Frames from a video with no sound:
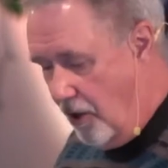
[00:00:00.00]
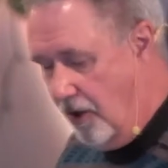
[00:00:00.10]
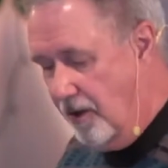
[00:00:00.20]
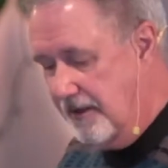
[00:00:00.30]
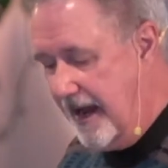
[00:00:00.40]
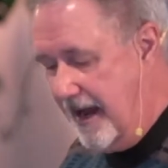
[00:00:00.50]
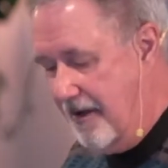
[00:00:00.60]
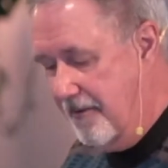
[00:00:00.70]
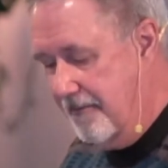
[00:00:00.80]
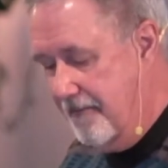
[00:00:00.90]
down.
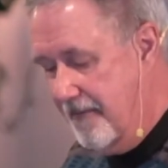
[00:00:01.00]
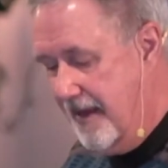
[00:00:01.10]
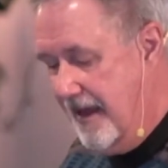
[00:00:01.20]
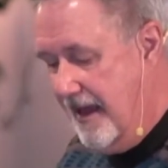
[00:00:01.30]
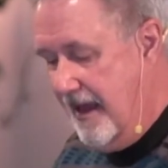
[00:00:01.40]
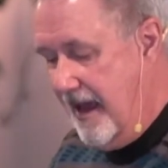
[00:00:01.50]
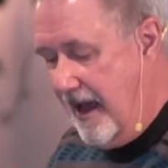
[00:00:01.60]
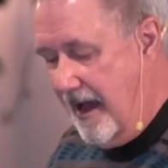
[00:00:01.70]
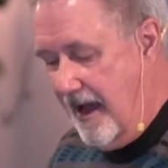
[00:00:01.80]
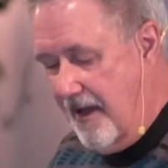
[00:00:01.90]

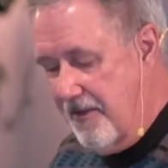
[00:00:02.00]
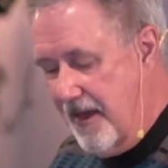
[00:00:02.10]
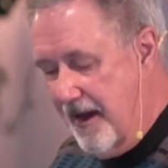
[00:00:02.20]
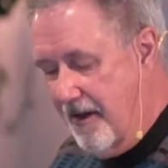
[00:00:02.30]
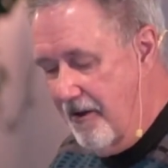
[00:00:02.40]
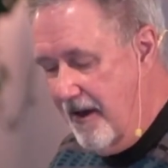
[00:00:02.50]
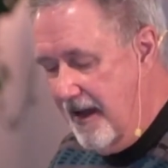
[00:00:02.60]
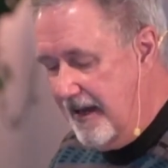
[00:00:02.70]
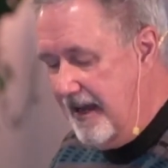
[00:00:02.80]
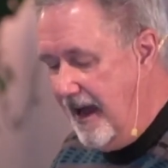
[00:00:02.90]
They're
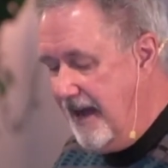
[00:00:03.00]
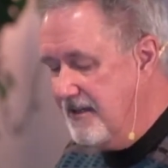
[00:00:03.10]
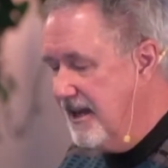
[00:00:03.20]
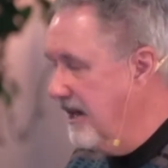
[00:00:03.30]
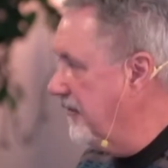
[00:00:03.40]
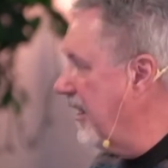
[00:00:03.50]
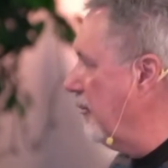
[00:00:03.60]
guys that if they went